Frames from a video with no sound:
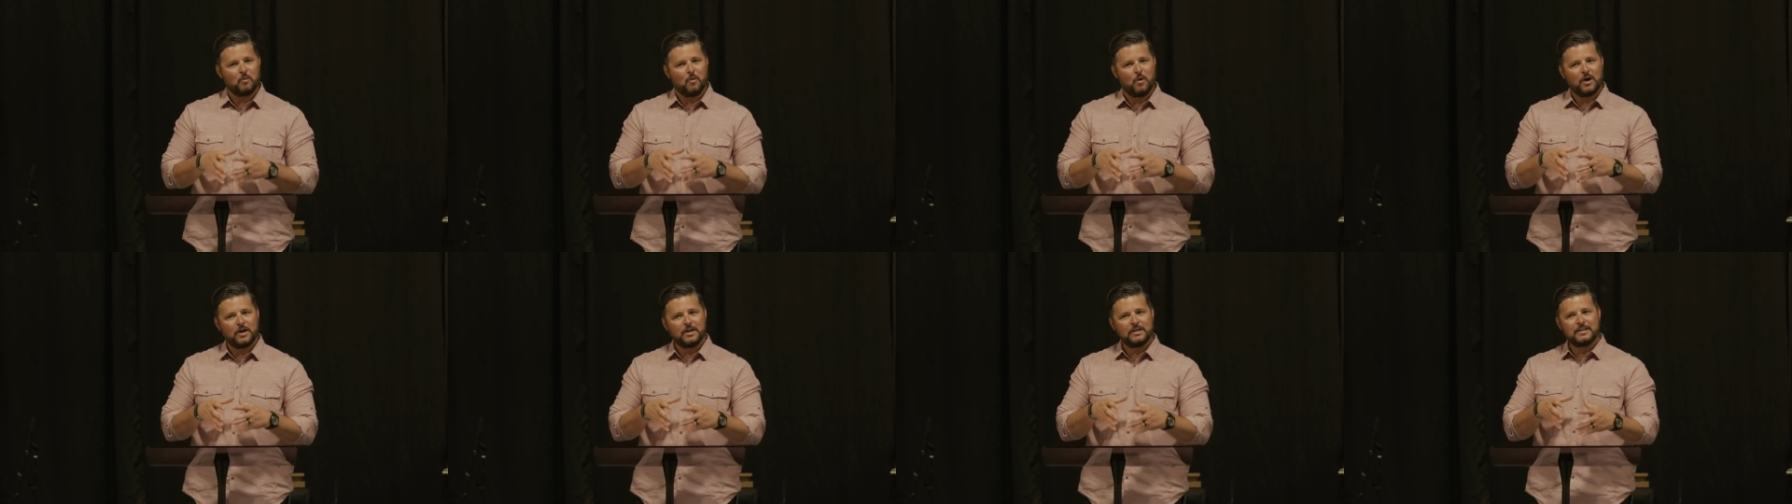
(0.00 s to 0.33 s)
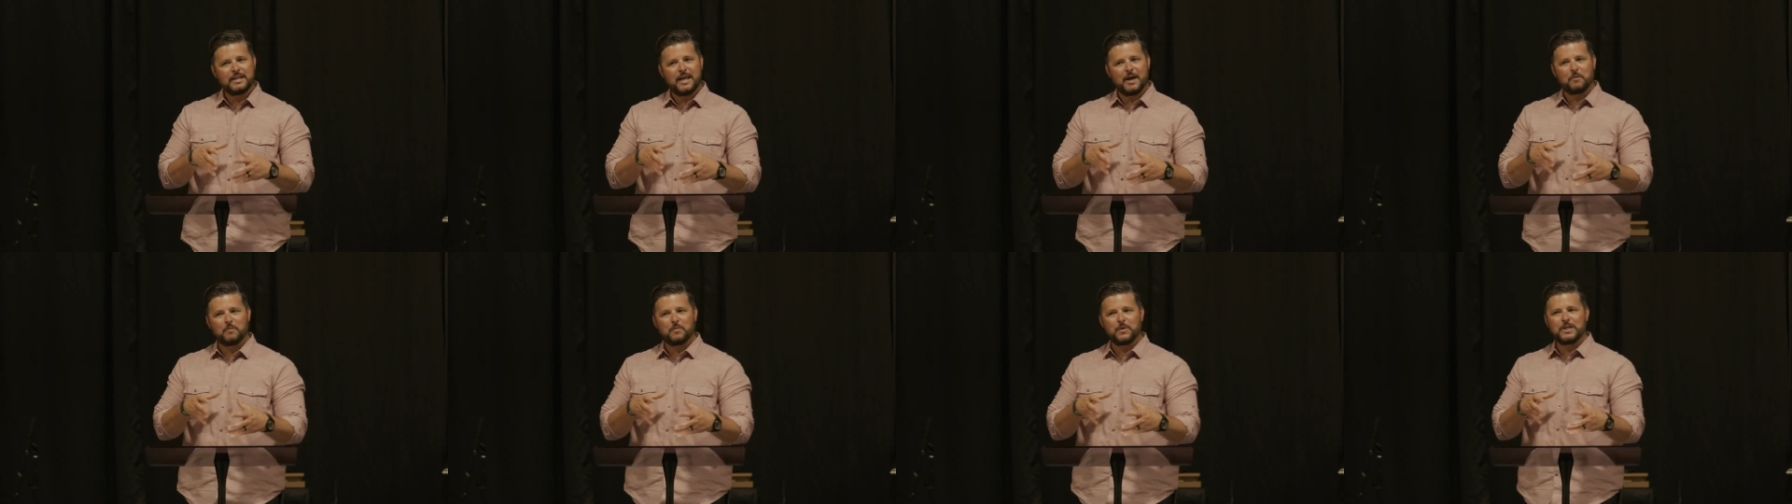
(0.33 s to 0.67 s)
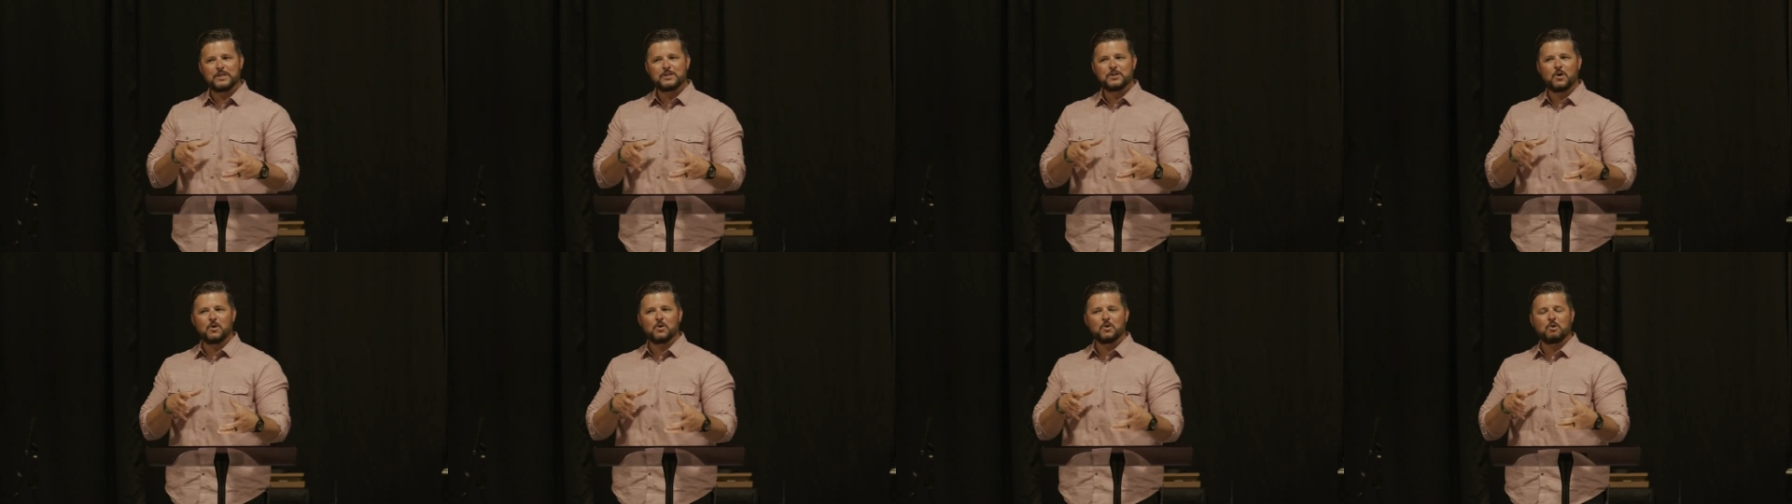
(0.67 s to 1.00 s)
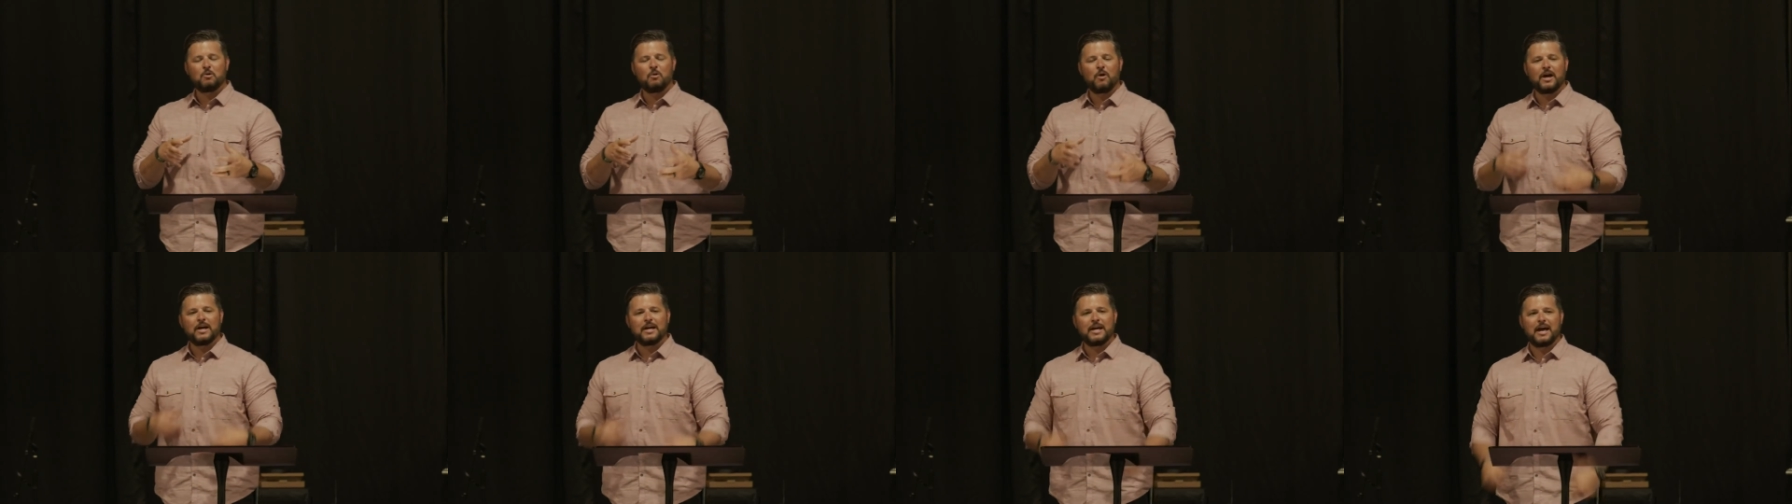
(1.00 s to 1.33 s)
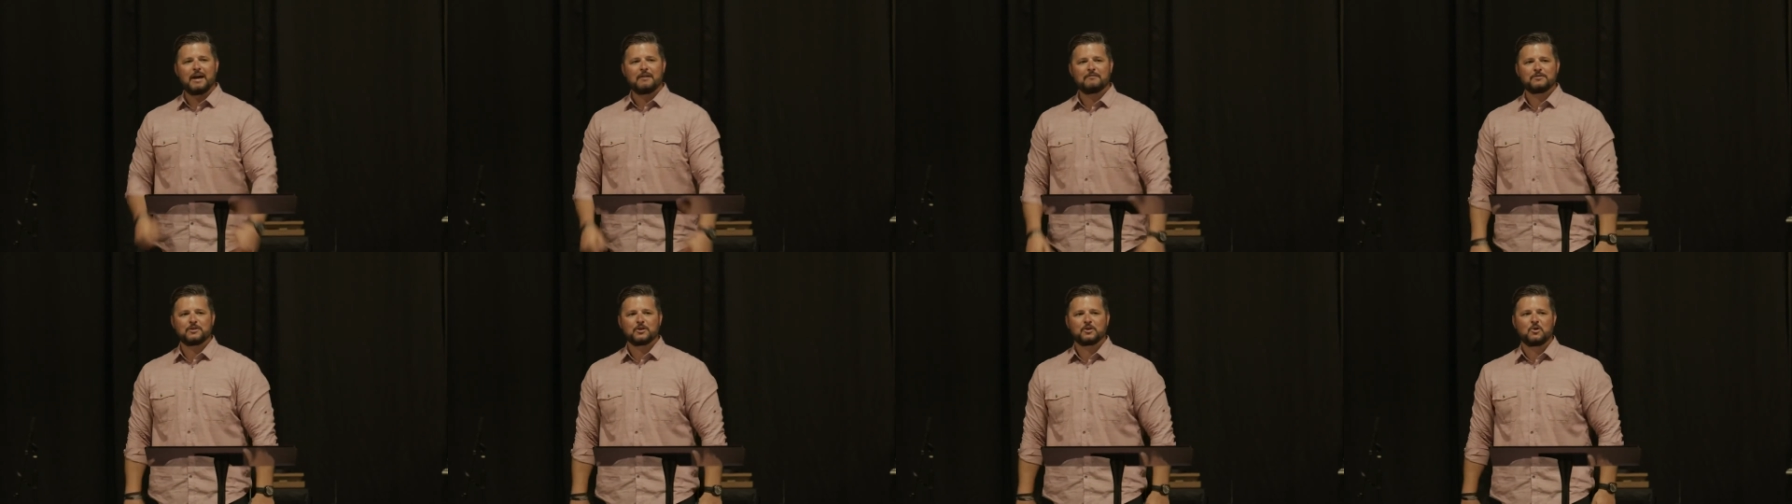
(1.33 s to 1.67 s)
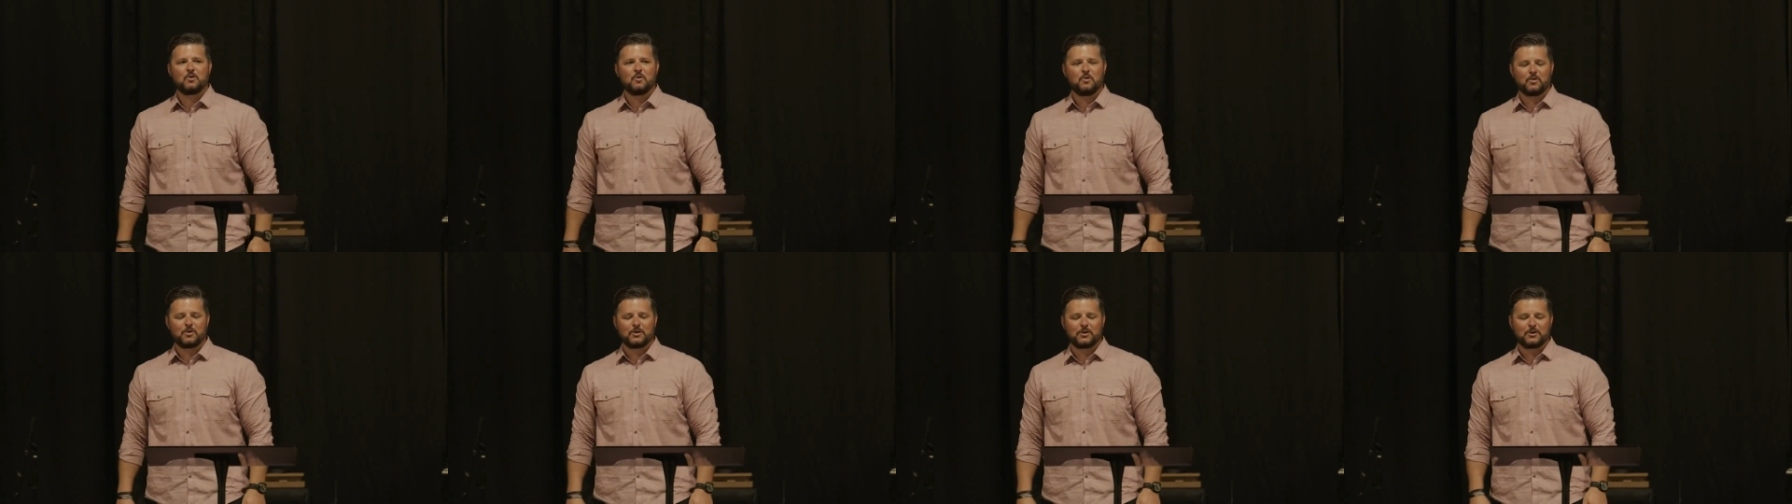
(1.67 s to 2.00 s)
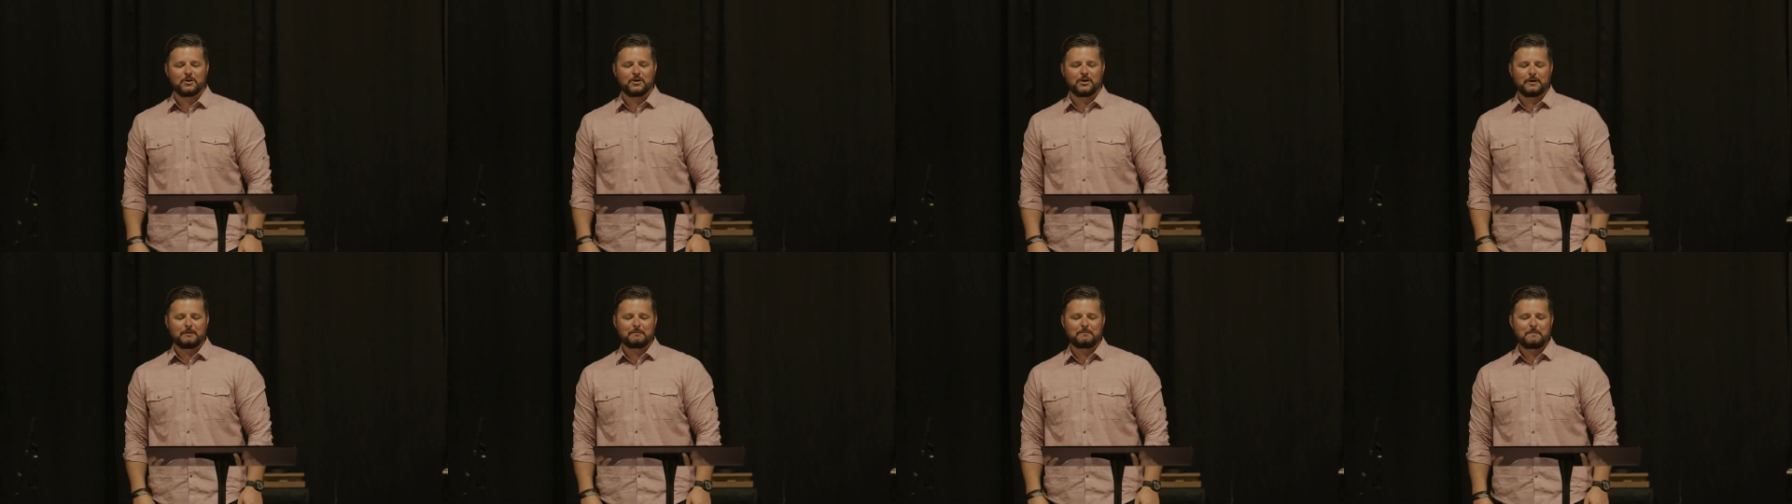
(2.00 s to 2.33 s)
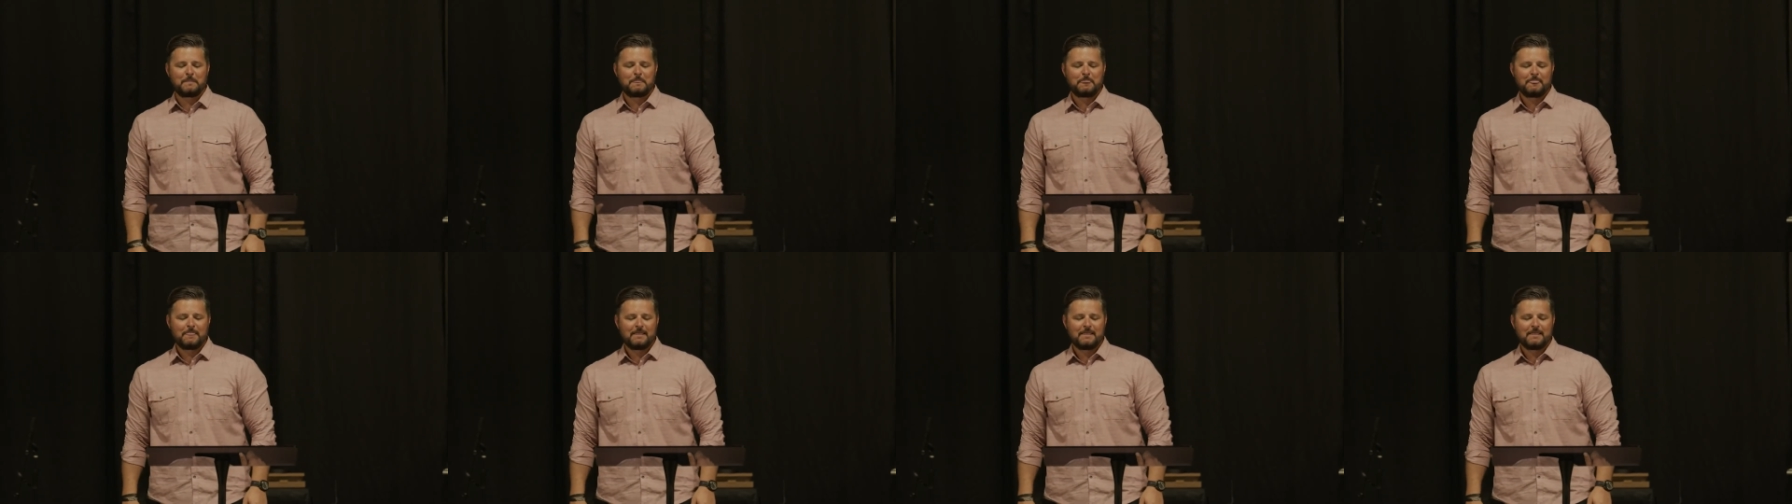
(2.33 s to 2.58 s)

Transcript: one that we don't quite have the corner on.